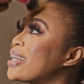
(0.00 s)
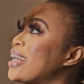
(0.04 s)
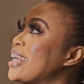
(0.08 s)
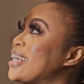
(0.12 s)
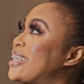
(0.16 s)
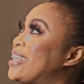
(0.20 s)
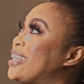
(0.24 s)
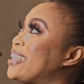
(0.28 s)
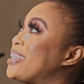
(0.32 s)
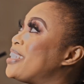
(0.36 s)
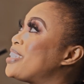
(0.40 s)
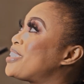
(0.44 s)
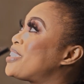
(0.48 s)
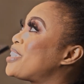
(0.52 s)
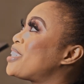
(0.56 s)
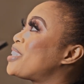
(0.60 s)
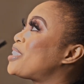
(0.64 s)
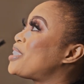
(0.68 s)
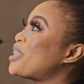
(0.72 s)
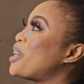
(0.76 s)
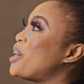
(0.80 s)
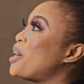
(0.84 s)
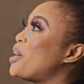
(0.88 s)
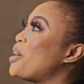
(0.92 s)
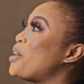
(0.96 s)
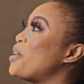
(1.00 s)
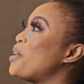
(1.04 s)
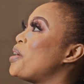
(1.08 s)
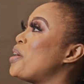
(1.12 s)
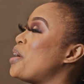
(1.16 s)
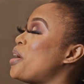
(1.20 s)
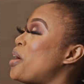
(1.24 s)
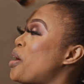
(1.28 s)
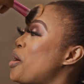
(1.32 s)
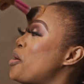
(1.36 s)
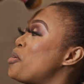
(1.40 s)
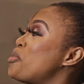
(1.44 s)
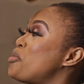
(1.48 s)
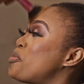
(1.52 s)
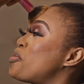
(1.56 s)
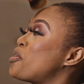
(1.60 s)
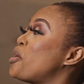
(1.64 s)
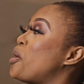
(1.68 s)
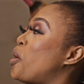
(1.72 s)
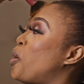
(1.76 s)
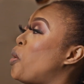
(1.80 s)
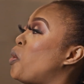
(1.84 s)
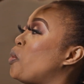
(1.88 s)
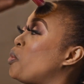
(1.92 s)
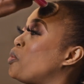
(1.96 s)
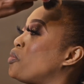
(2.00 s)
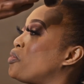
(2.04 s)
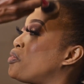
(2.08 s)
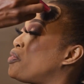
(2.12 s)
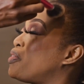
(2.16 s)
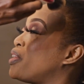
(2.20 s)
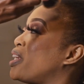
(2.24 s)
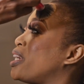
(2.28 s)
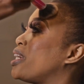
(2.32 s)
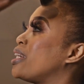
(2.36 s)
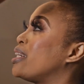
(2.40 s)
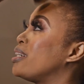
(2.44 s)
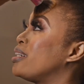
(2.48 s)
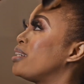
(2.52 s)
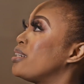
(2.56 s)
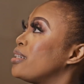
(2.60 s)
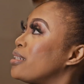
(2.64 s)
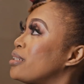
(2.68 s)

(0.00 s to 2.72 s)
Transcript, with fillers: like this is a, a, a, whole thing.